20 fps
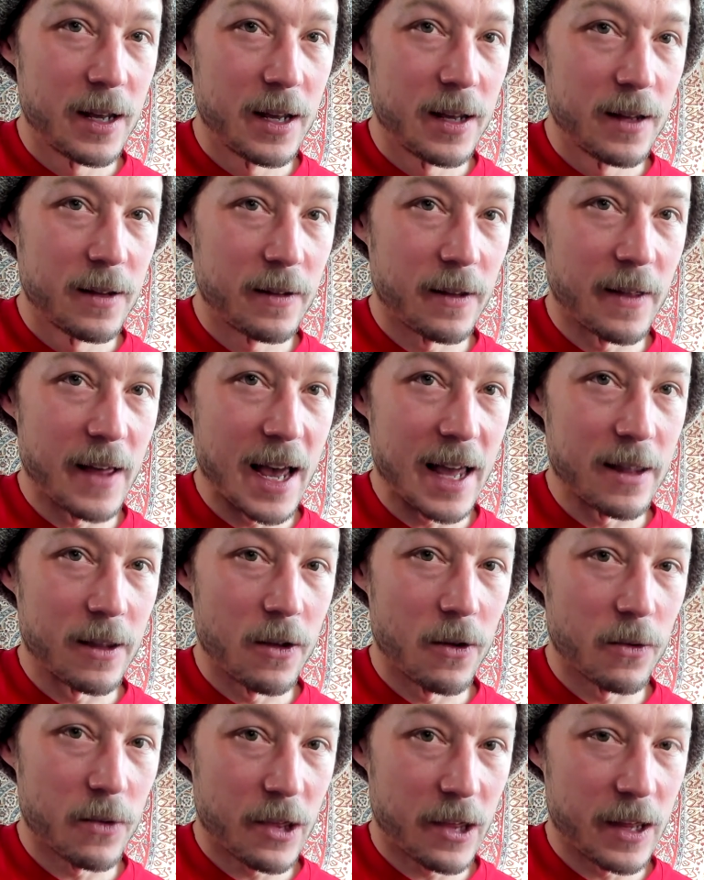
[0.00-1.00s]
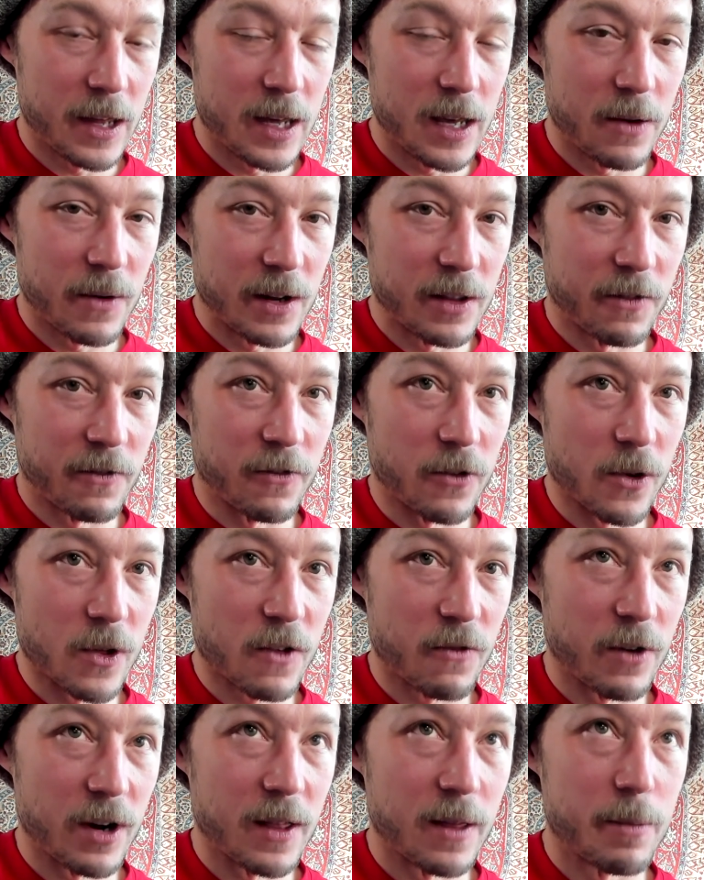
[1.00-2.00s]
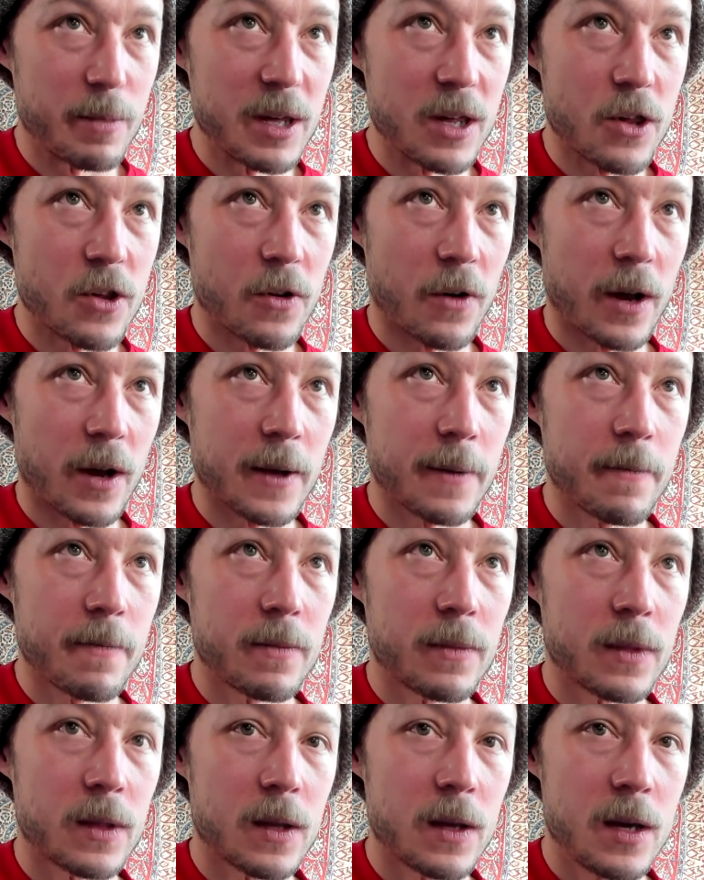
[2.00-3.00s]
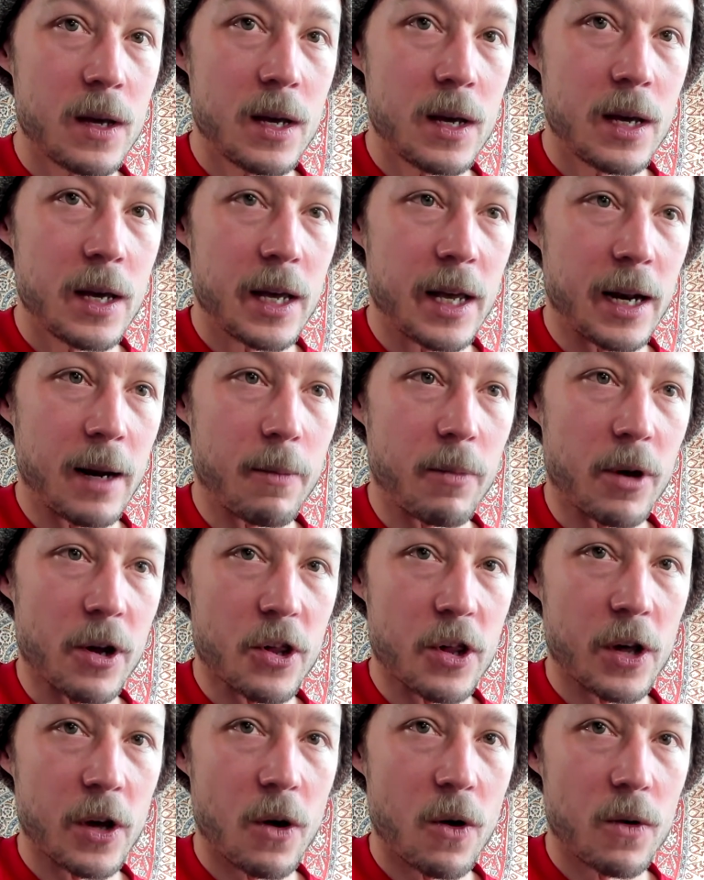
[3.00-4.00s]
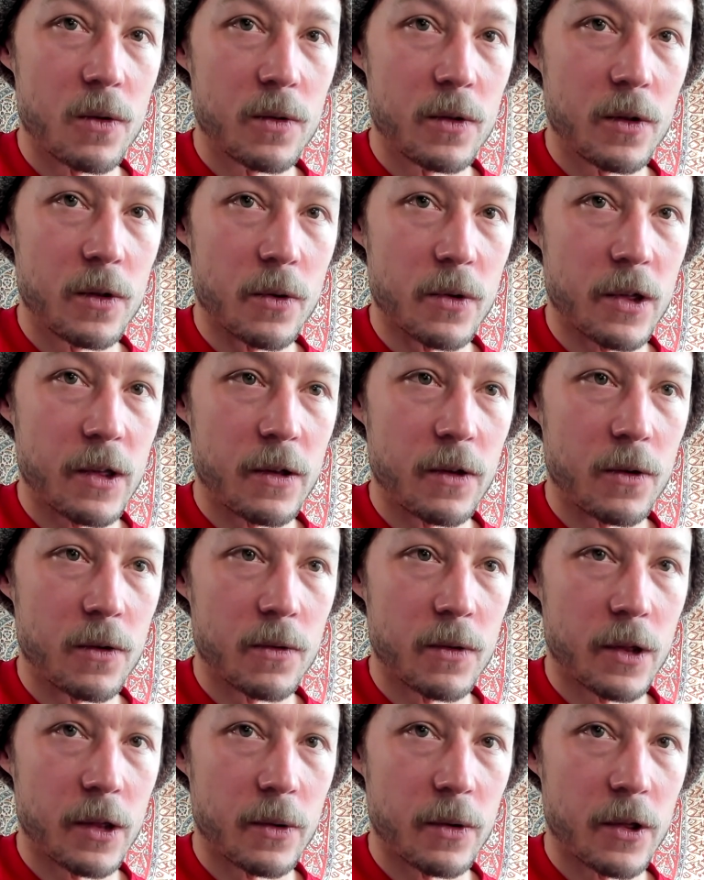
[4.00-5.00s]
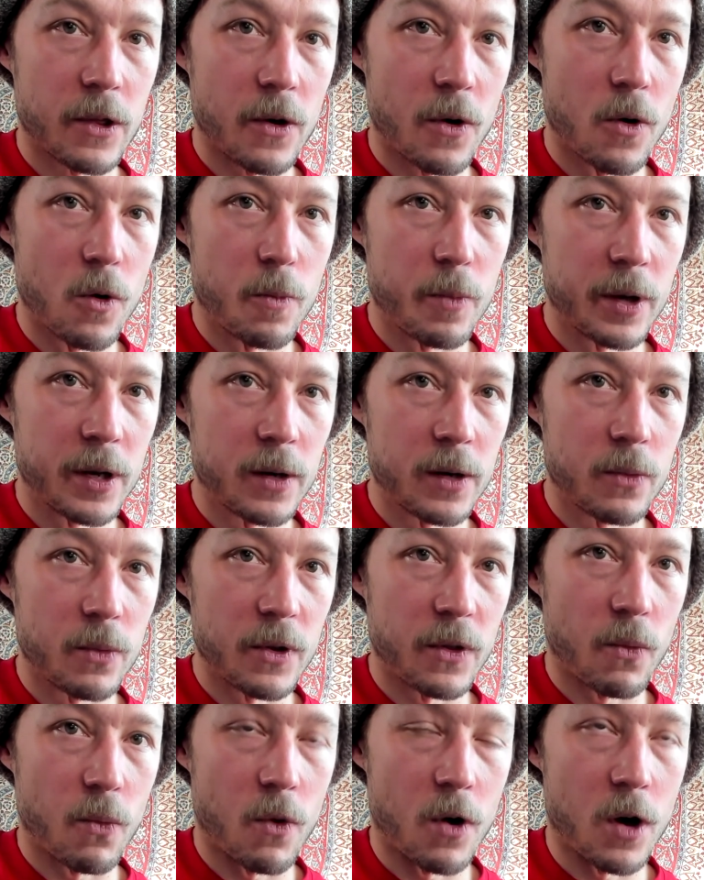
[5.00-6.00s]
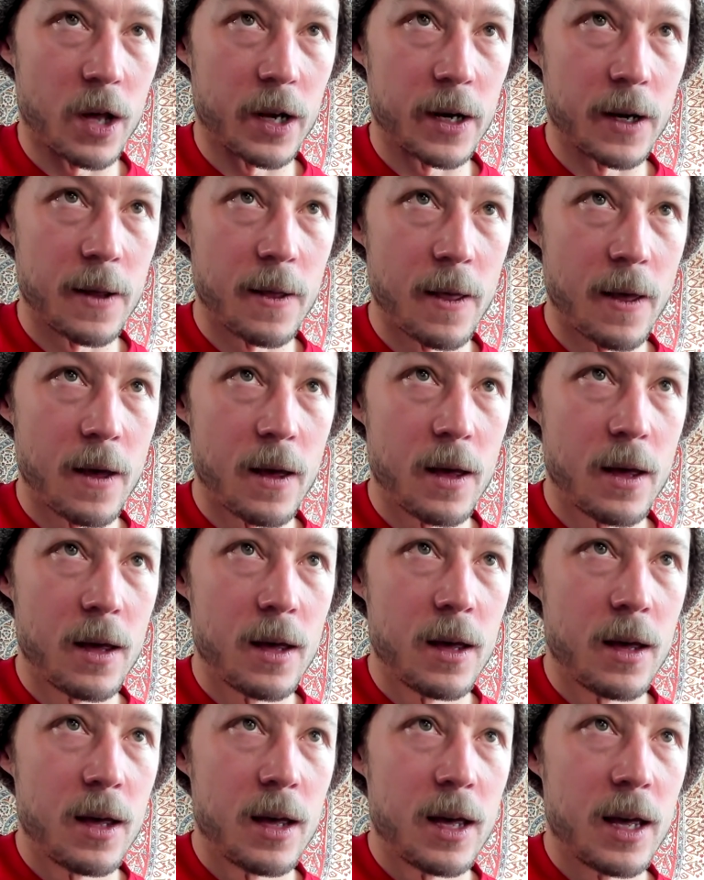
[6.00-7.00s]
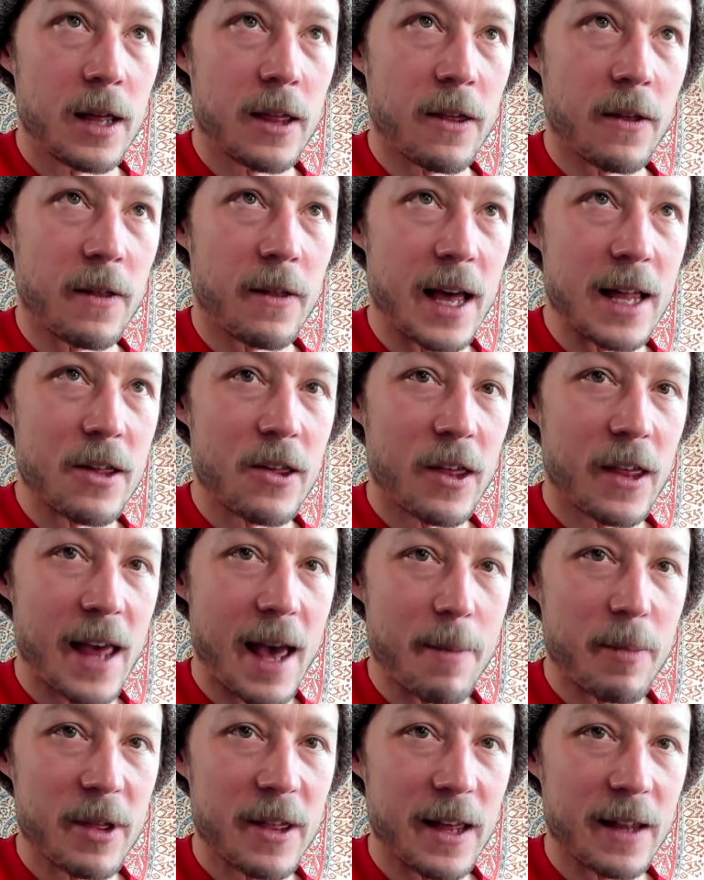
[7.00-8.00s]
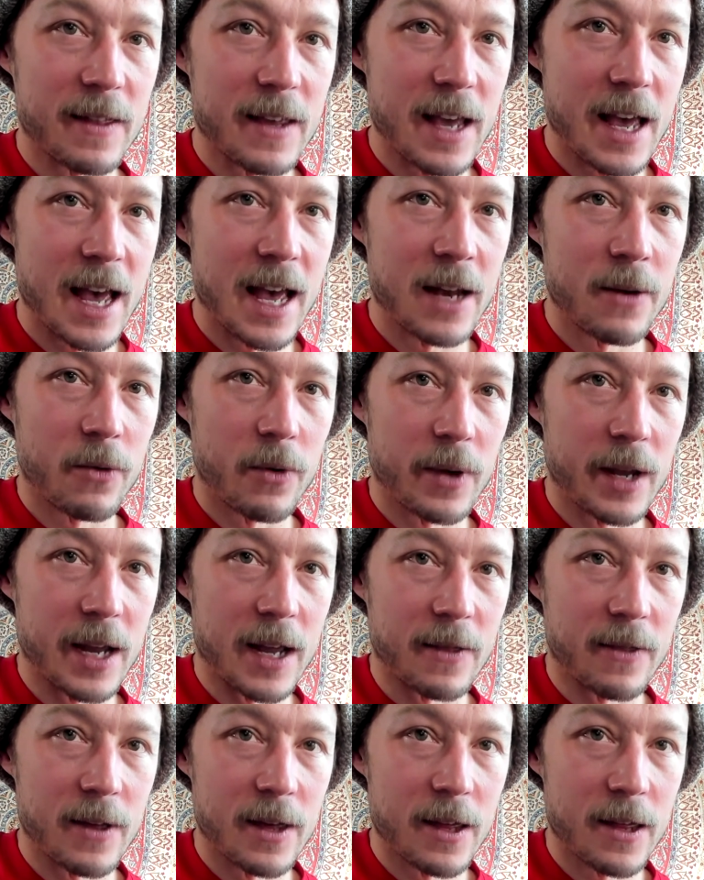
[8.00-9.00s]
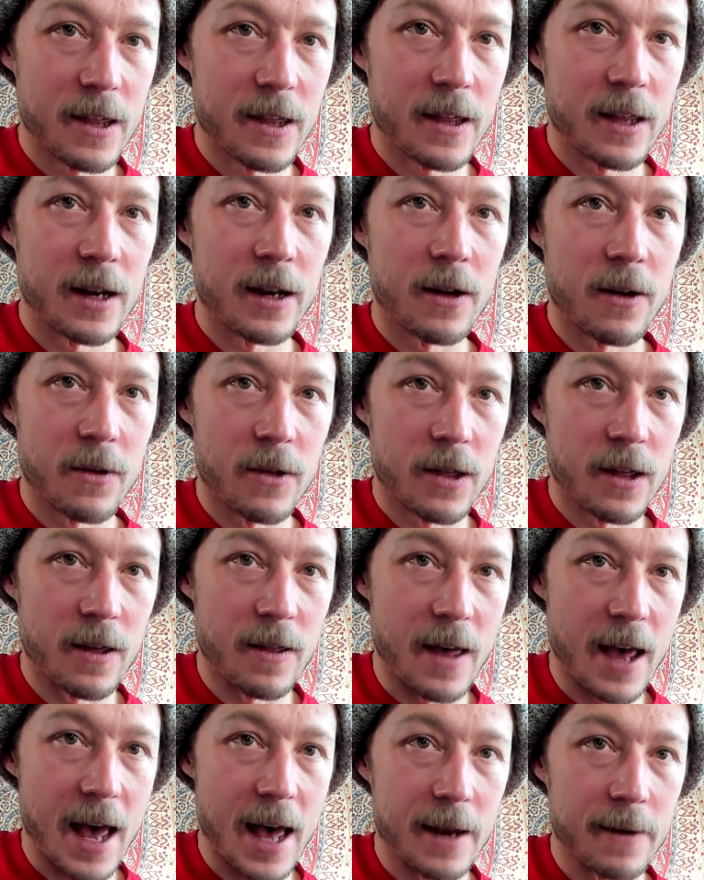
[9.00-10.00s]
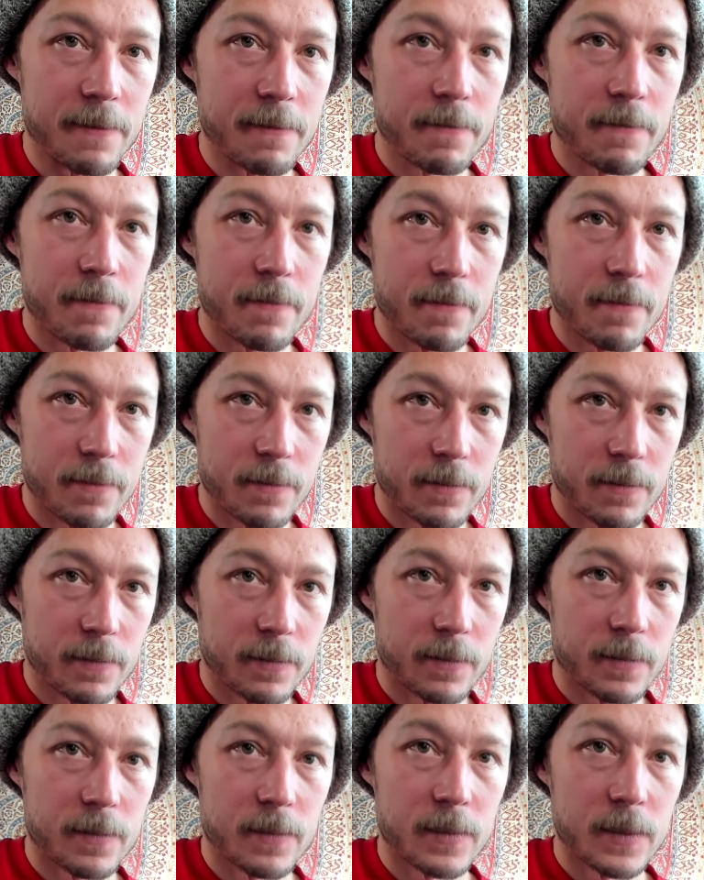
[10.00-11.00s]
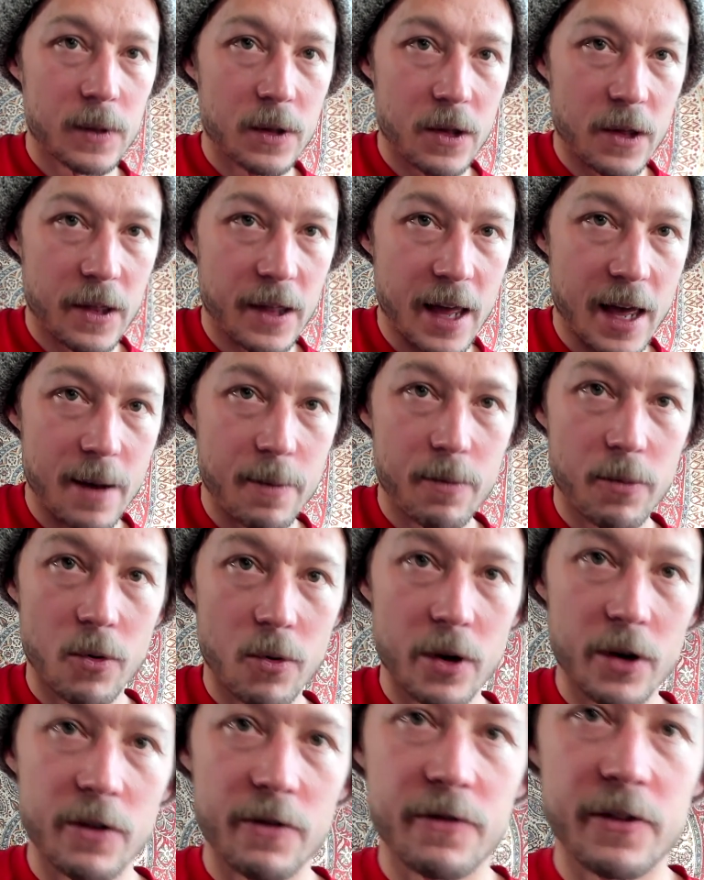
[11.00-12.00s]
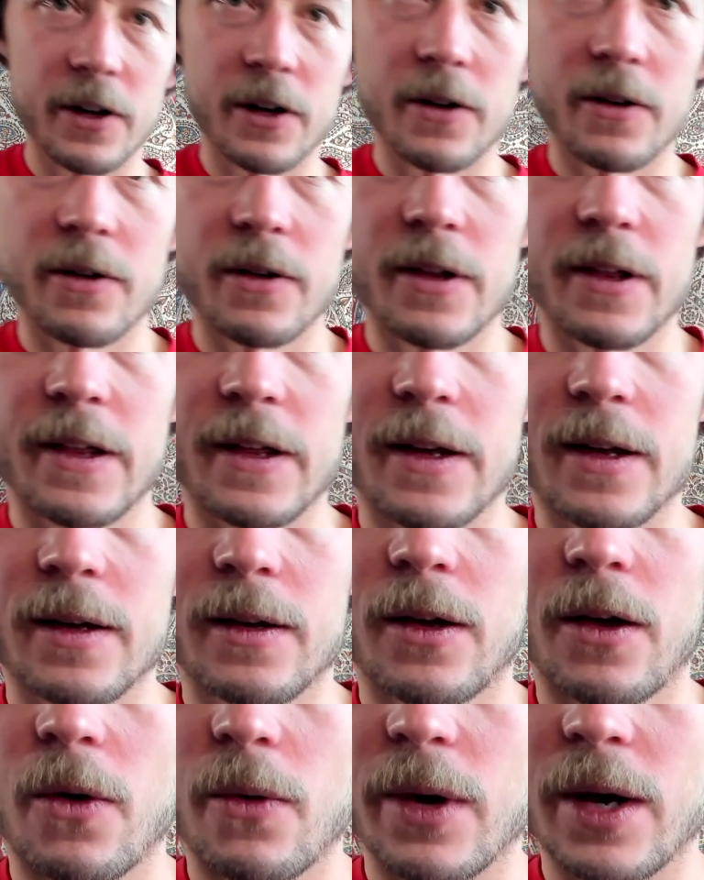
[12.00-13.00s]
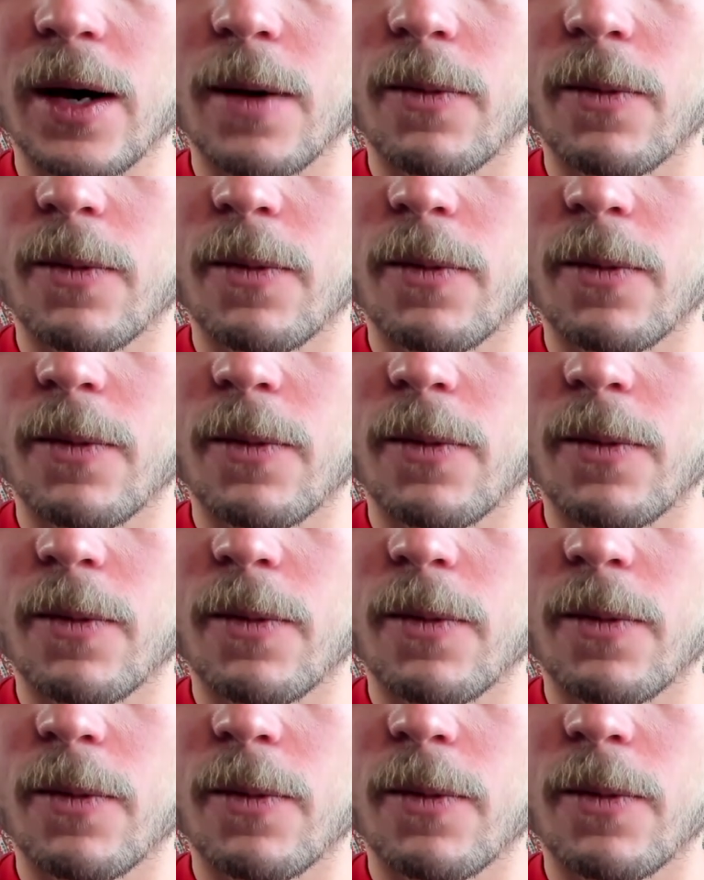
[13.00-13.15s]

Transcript: to that note C, right? The first fret of the B string. And I'm brushing those two. So it's open with 1. And so that just happens at the end where we got this, and it goes to that. Just that pointer finger is going up